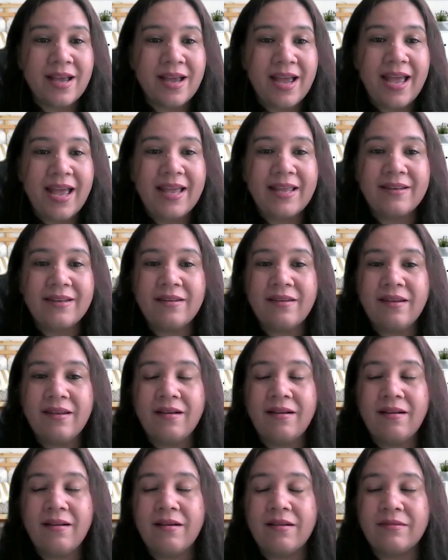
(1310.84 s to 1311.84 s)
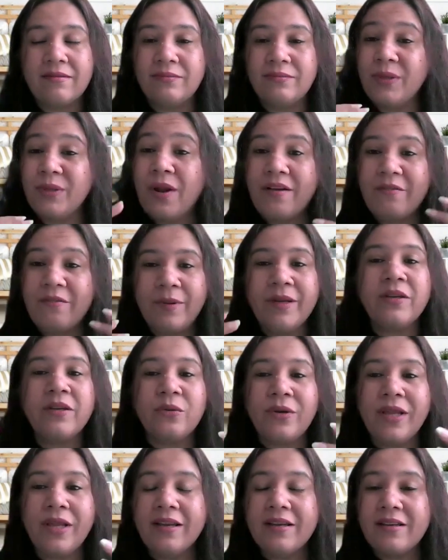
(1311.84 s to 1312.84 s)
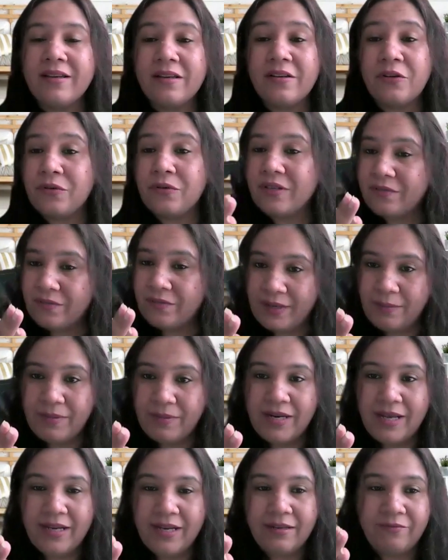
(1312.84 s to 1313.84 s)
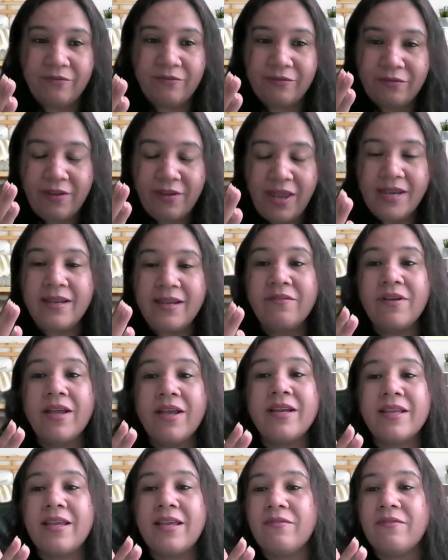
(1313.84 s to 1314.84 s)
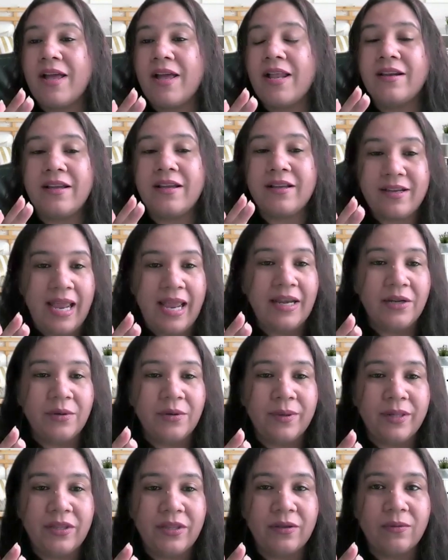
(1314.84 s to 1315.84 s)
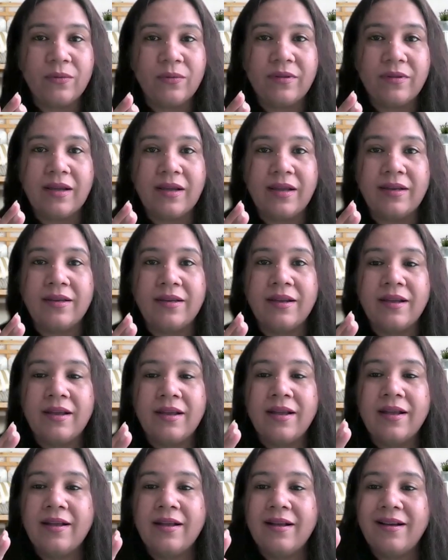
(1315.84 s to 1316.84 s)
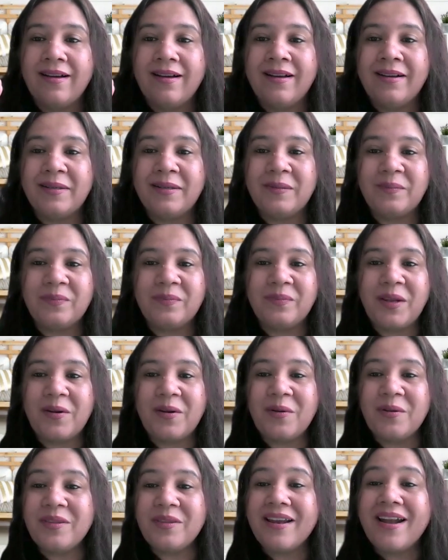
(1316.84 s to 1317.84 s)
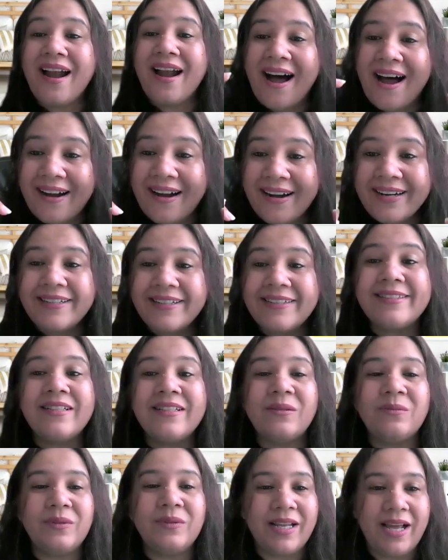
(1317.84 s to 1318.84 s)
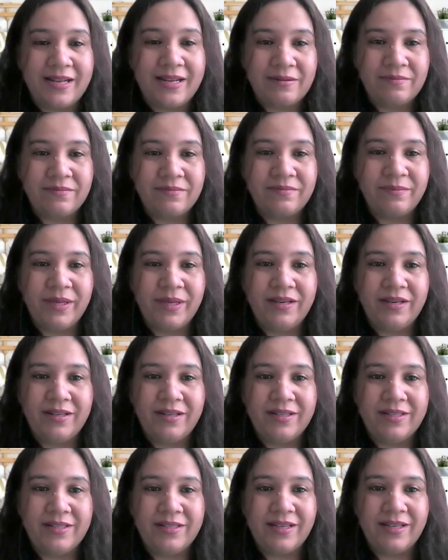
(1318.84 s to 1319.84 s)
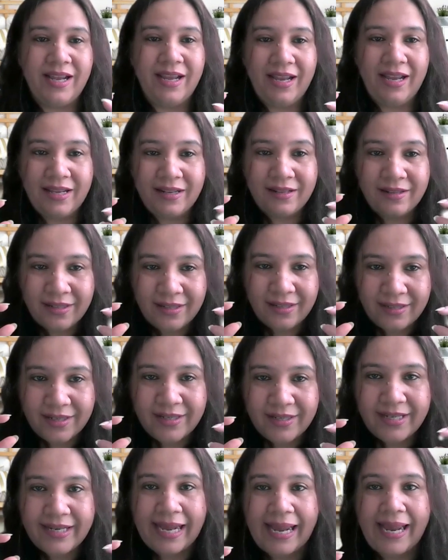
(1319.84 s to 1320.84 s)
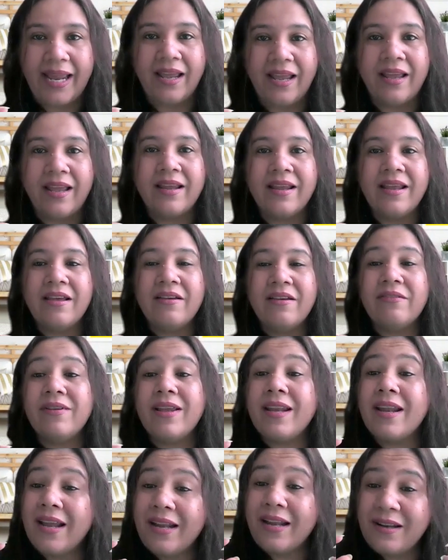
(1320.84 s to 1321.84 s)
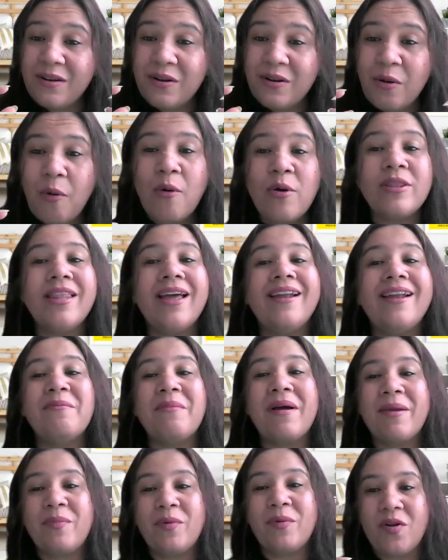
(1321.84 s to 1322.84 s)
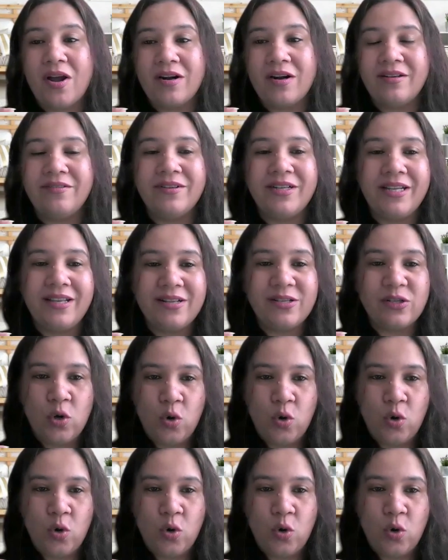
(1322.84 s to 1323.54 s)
And I've been doing it intuitively, but I can very, very well connect with you that there are some time periods in the day when I know that my productivity is